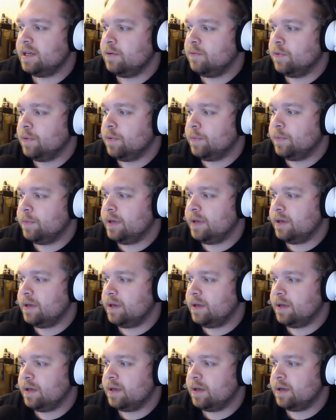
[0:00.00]
will
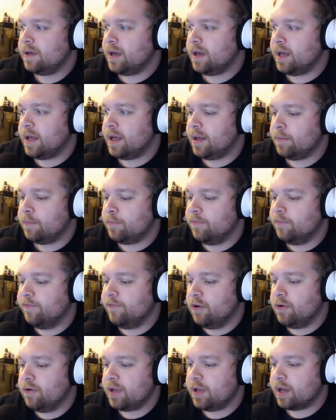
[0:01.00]
be
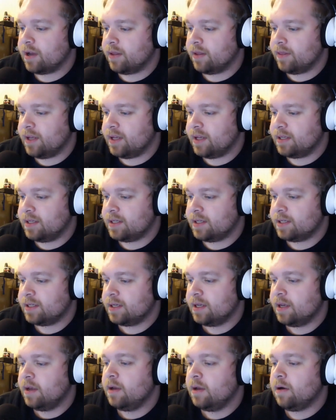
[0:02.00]
voting on this
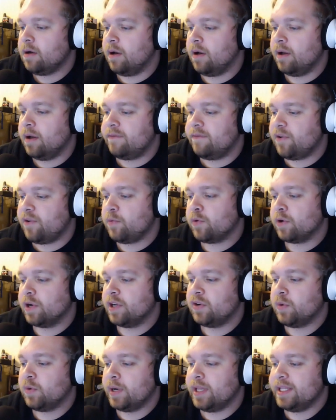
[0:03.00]
on
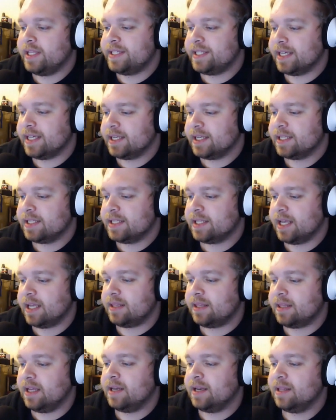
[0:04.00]
February 26th
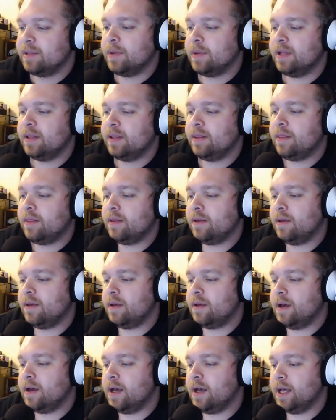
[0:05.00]
at the end of the month.
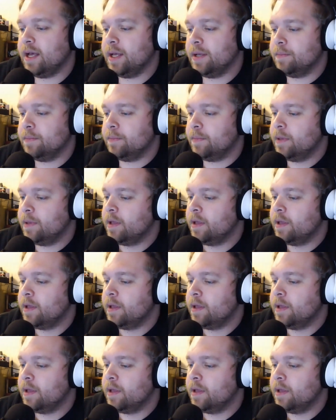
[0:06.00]
And,